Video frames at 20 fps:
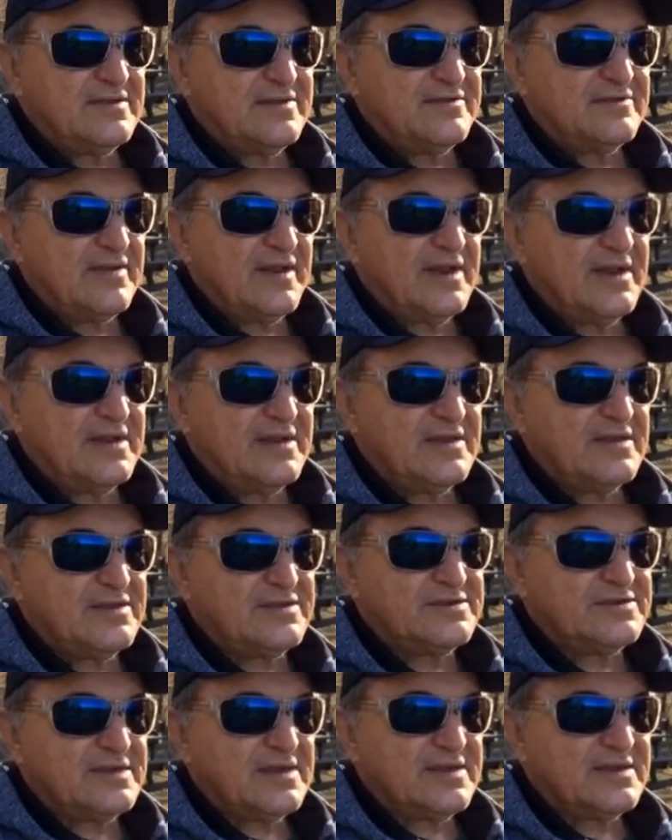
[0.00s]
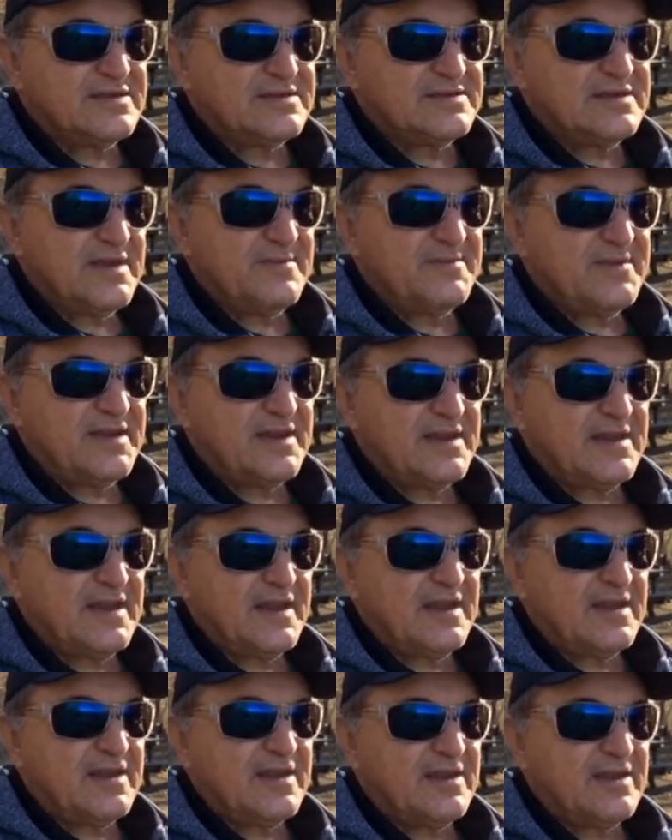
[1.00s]
Drainage and Septic
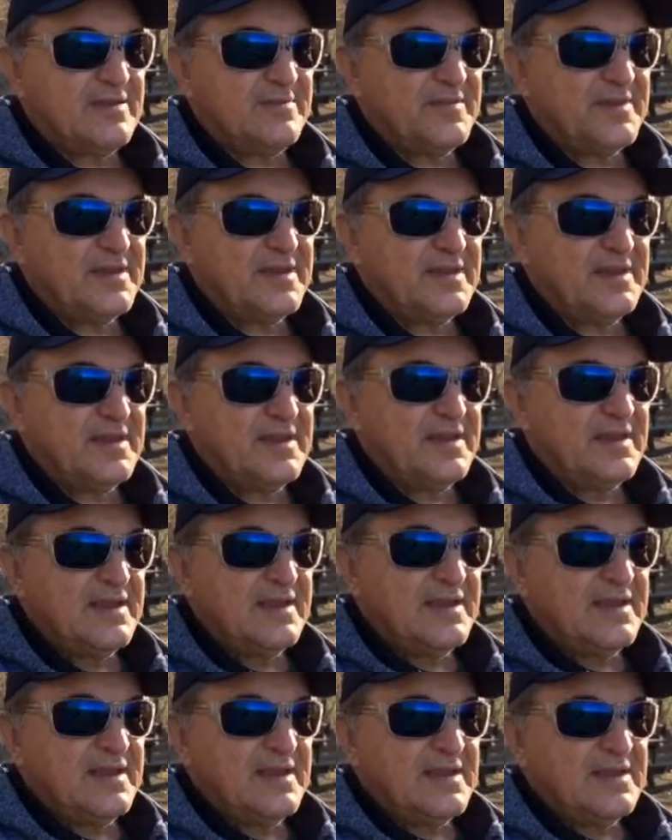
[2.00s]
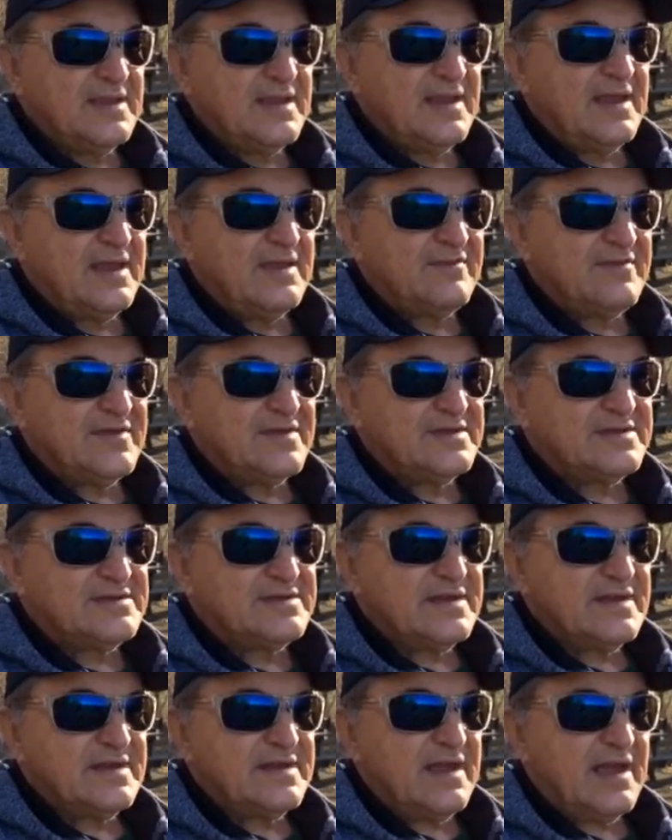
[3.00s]
Tank Company. They have
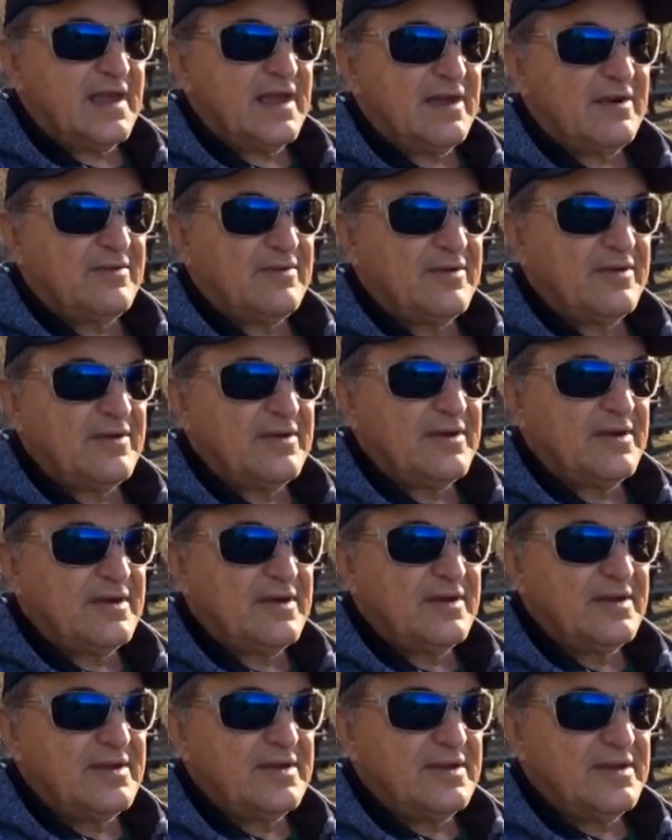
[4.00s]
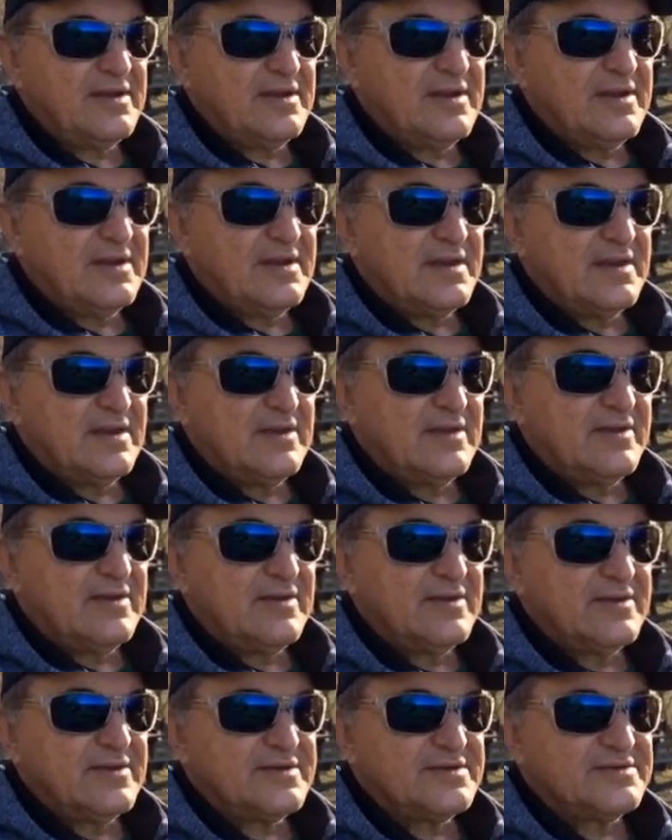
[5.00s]
this tower
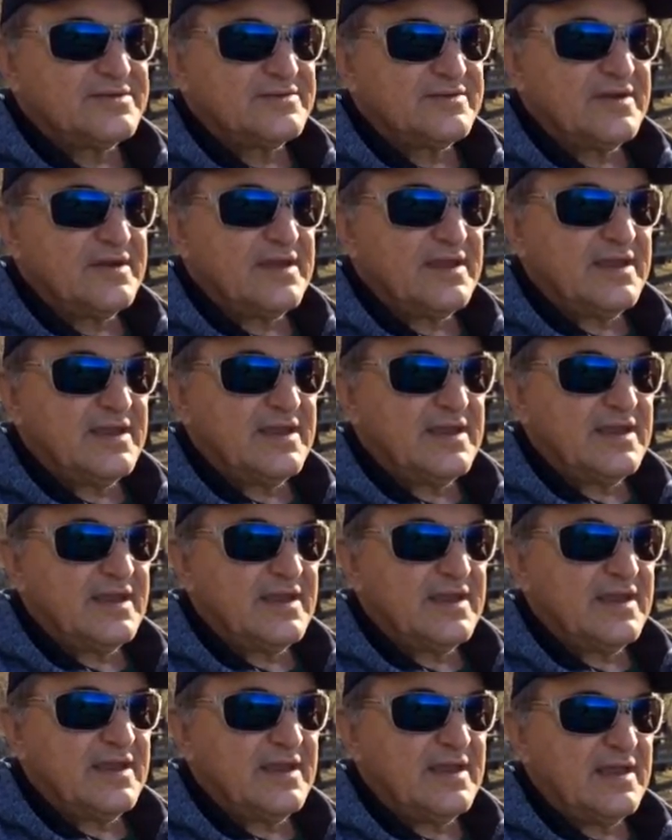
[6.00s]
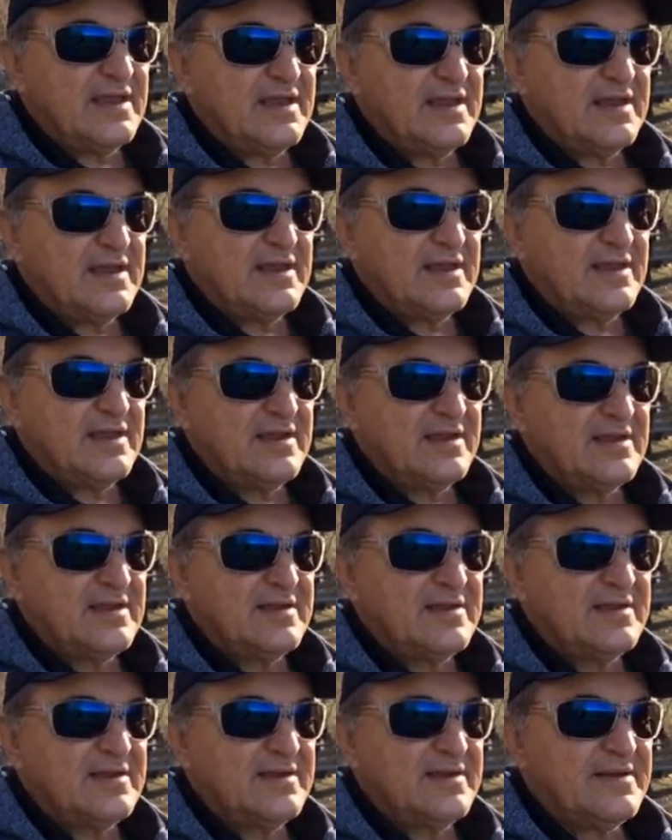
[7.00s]
along the street and
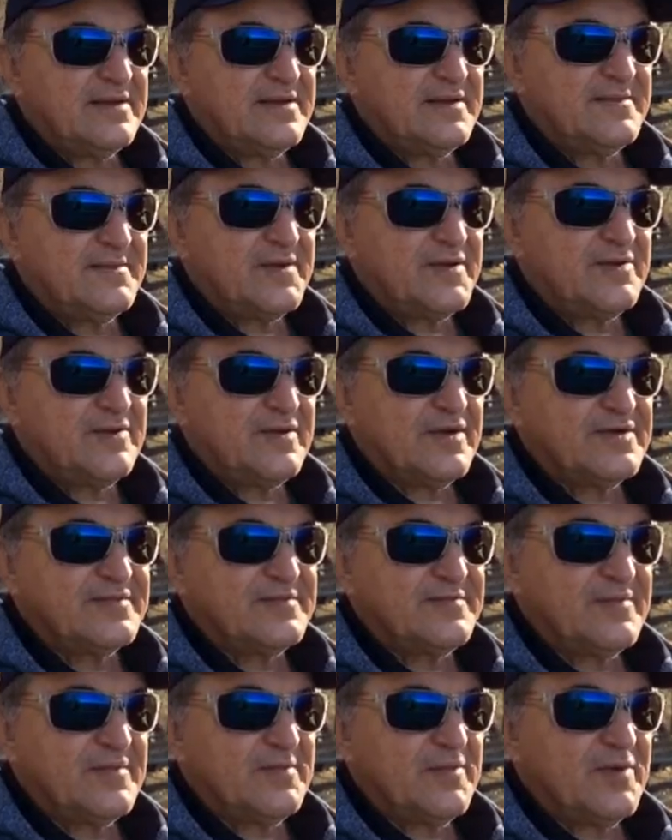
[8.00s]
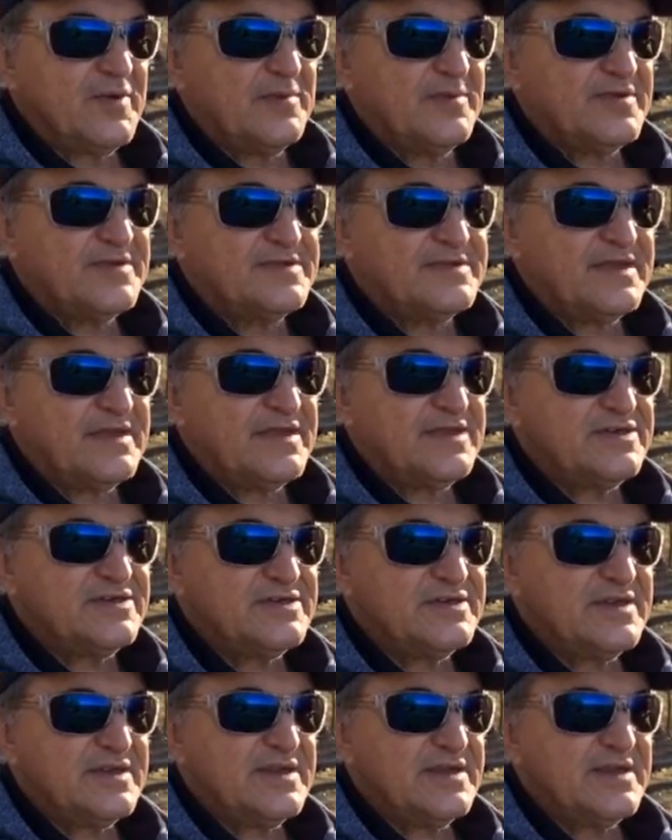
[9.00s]
across from a mobile
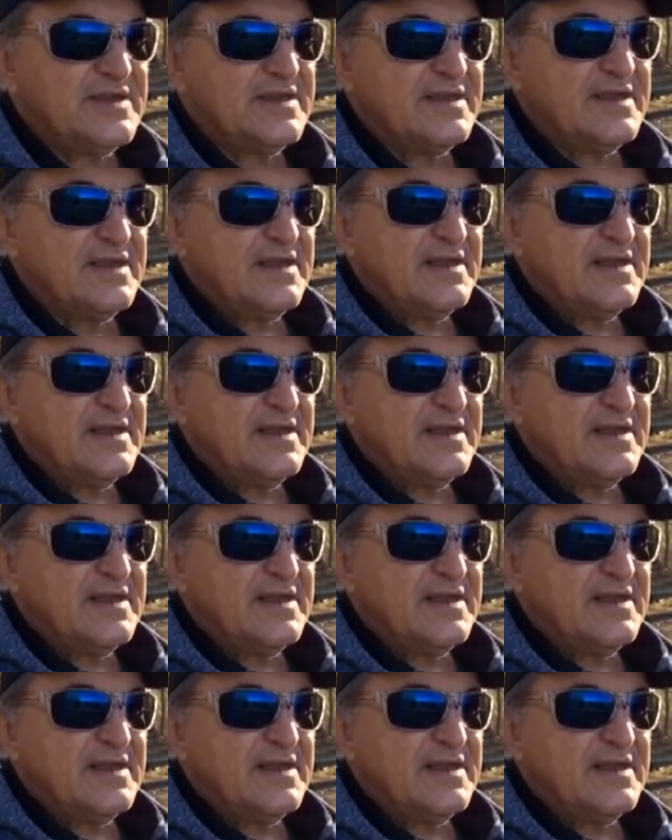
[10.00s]
station, and